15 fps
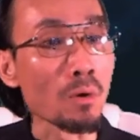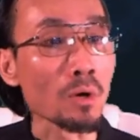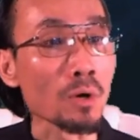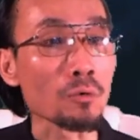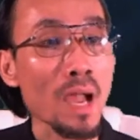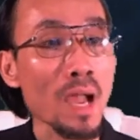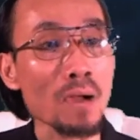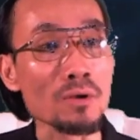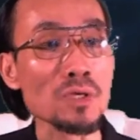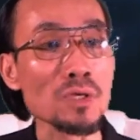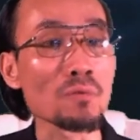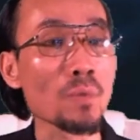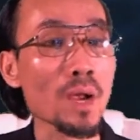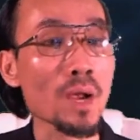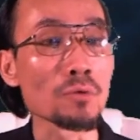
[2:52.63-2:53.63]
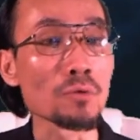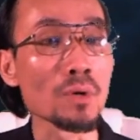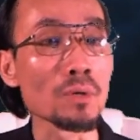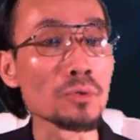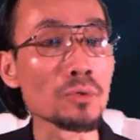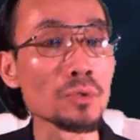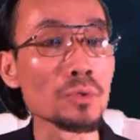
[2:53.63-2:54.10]
around the software.
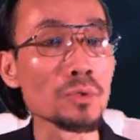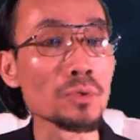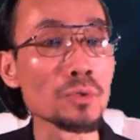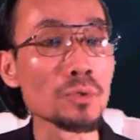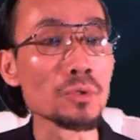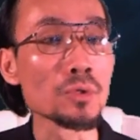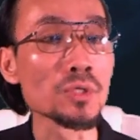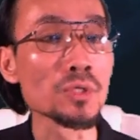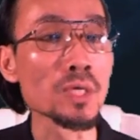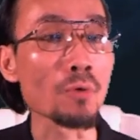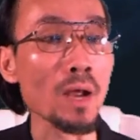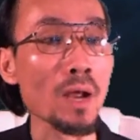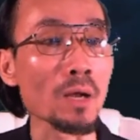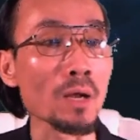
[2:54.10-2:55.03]
You see right